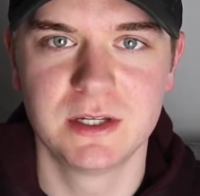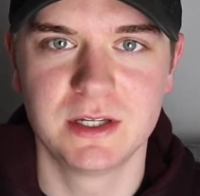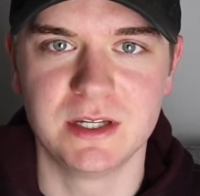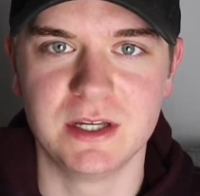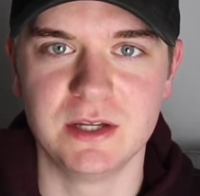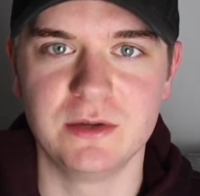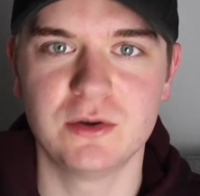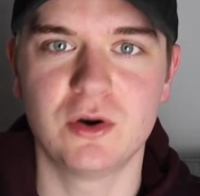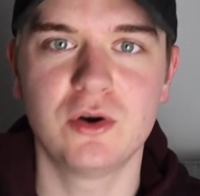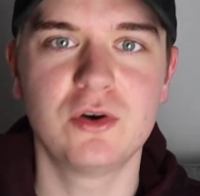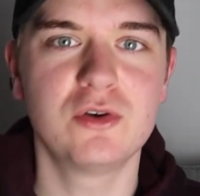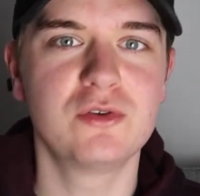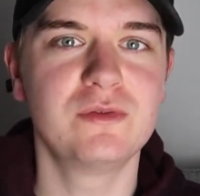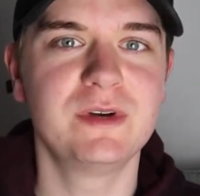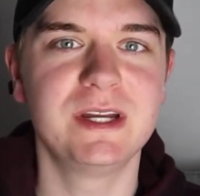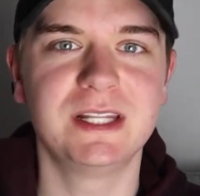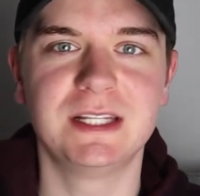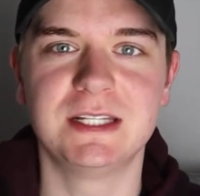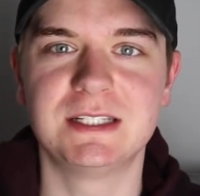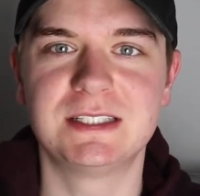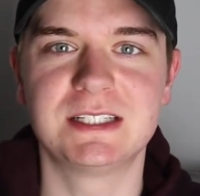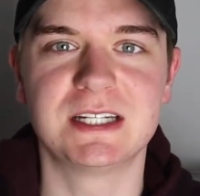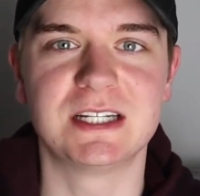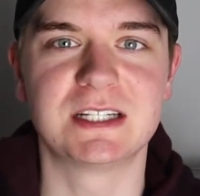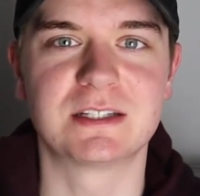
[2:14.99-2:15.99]
It all
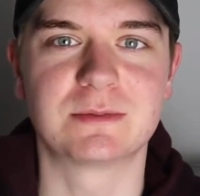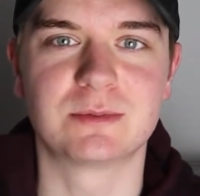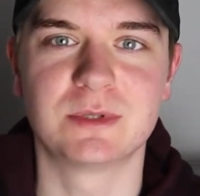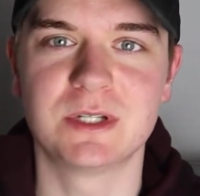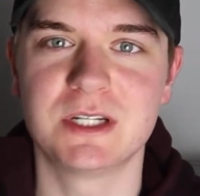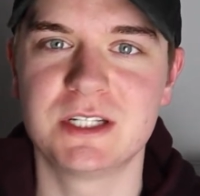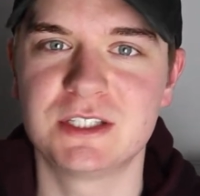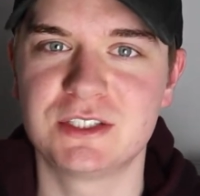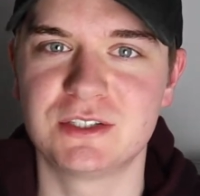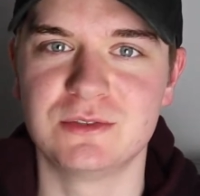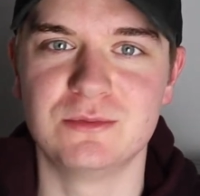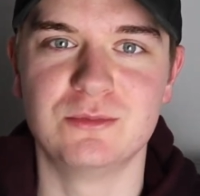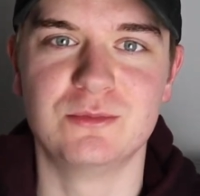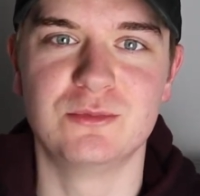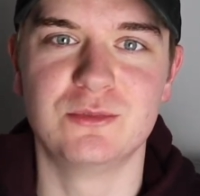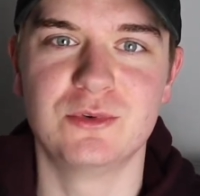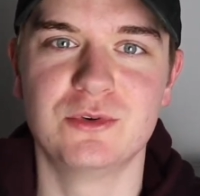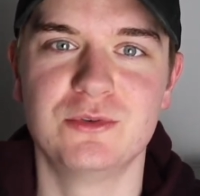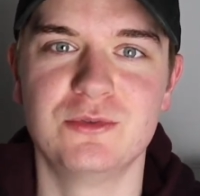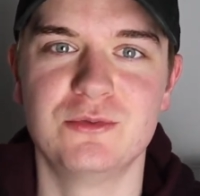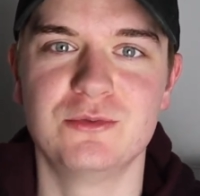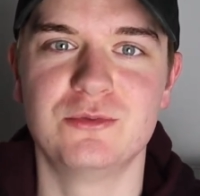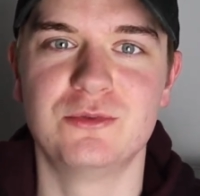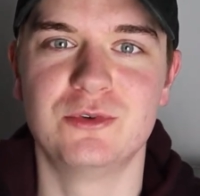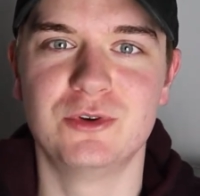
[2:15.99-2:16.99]
really takes place in
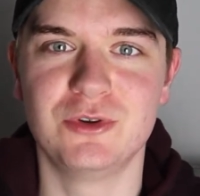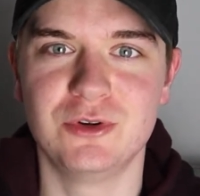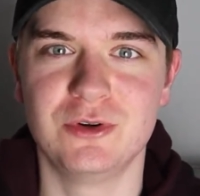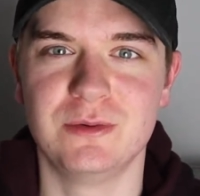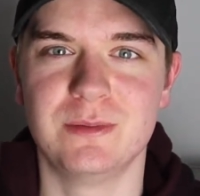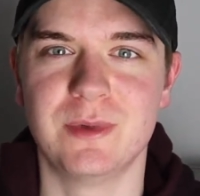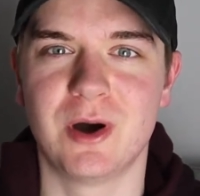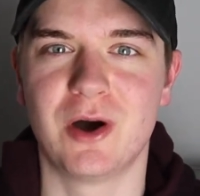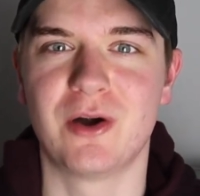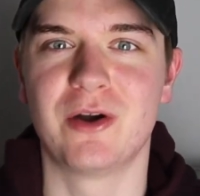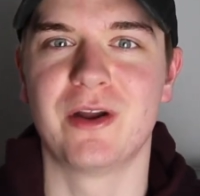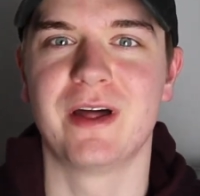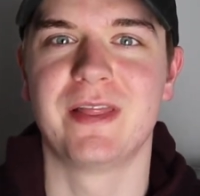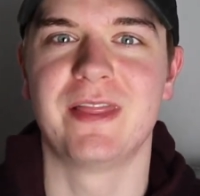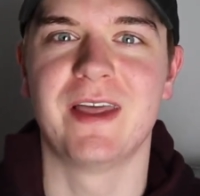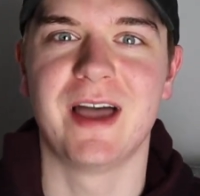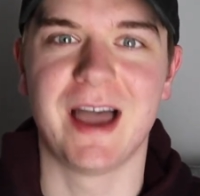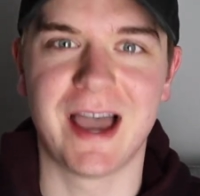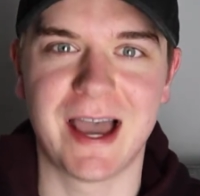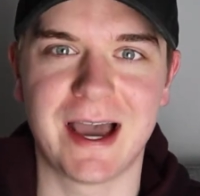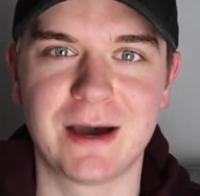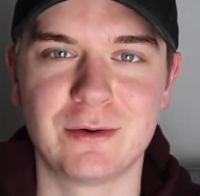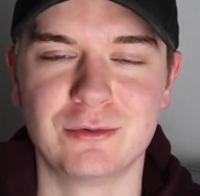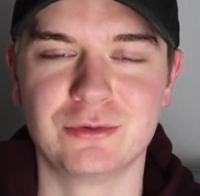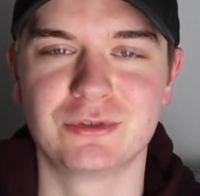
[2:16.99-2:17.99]
one room or at the
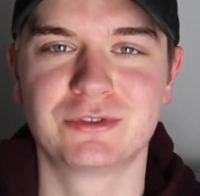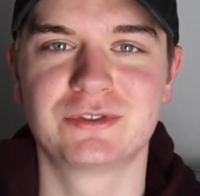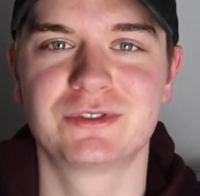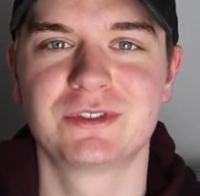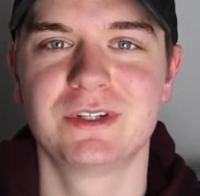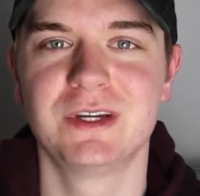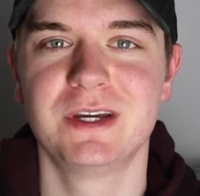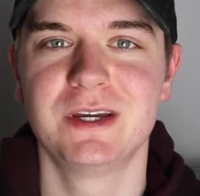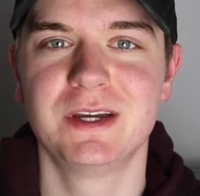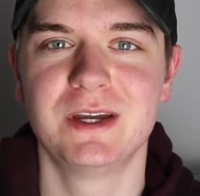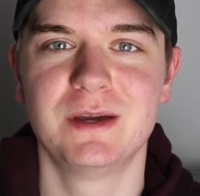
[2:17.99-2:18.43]
house.